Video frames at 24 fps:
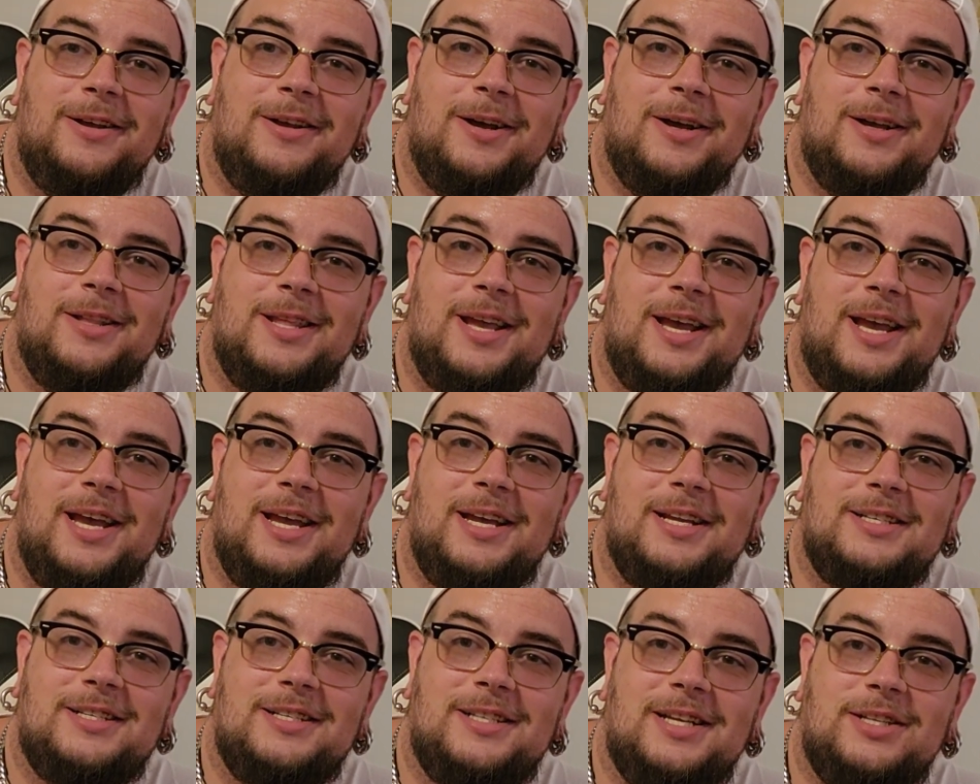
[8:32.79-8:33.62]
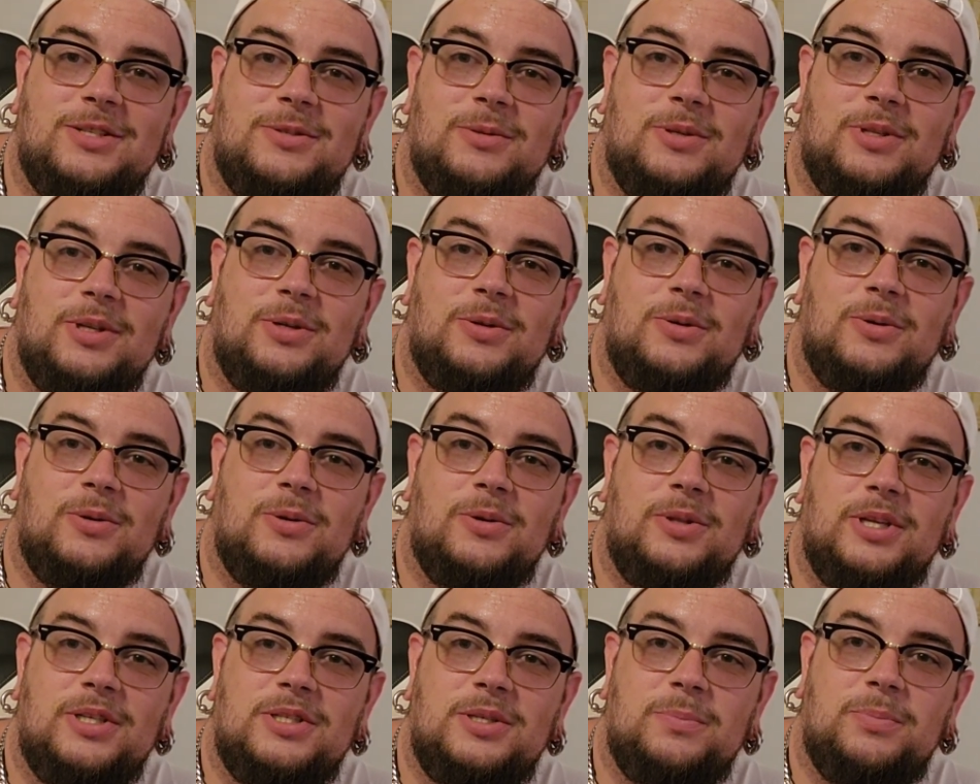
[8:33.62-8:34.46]
on the Ace. That's really
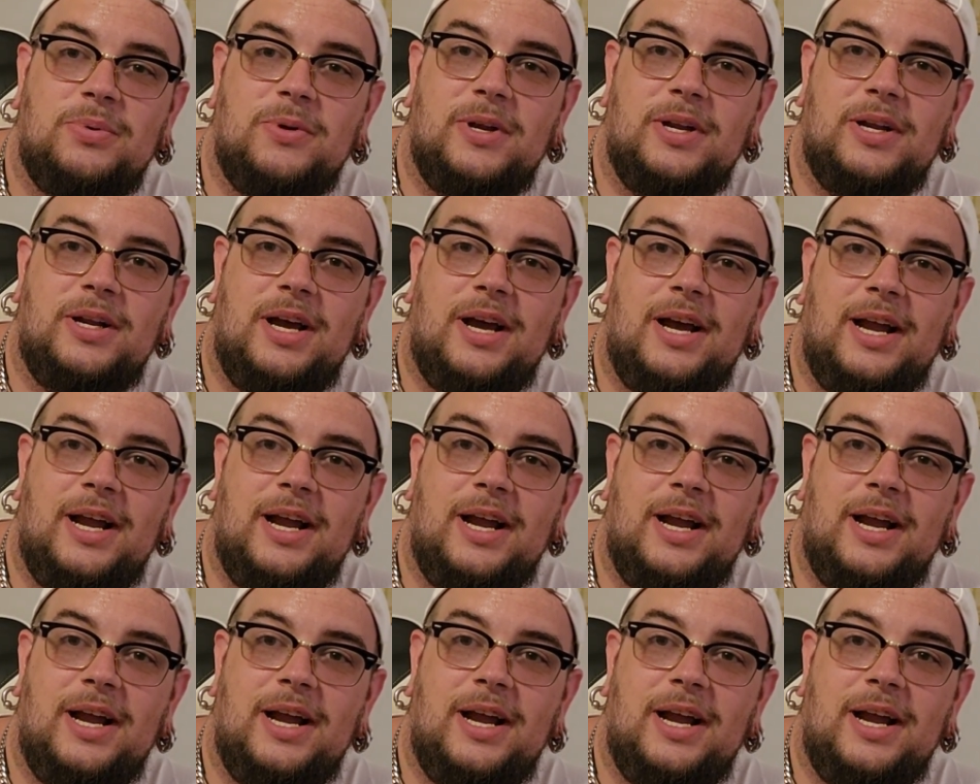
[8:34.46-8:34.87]
cool. That's a print.